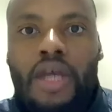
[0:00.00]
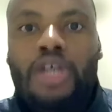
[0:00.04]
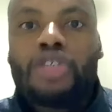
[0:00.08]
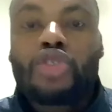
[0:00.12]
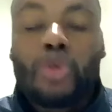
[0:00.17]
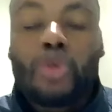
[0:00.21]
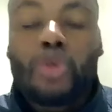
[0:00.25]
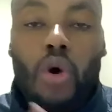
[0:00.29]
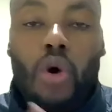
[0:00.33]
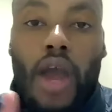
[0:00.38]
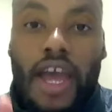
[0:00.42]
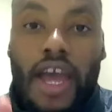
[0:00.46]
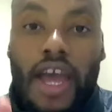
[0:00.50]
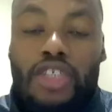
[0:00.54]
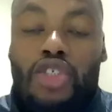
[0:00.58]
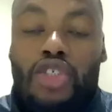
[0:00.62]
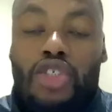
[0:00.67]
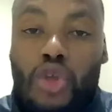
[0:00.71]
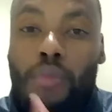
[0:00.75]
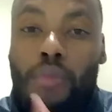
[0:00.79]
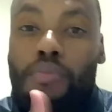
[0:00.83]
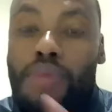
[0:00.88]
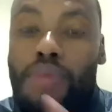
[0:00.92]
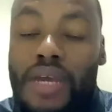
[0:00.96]
So as
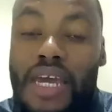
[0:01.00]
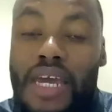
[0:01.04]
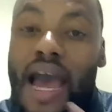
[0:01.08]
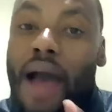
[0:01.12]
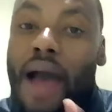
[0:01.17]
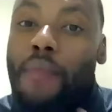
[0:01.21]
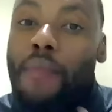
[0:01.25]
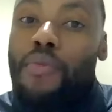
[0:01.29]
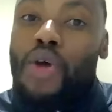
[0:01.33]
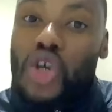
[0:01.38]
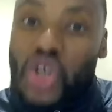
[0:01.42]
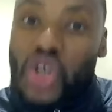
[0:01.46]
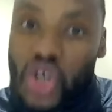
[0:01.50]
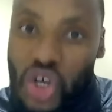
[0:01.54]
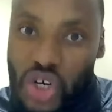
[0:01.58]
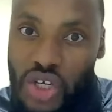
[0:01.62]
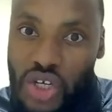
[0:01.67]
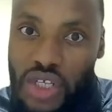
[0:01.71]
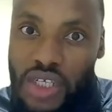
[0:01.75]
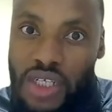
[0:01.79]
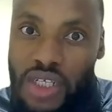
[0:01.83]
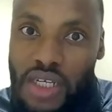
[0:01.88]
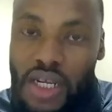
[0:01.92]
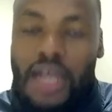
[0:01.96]
you become
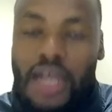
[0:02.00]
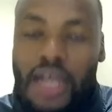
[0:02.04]
good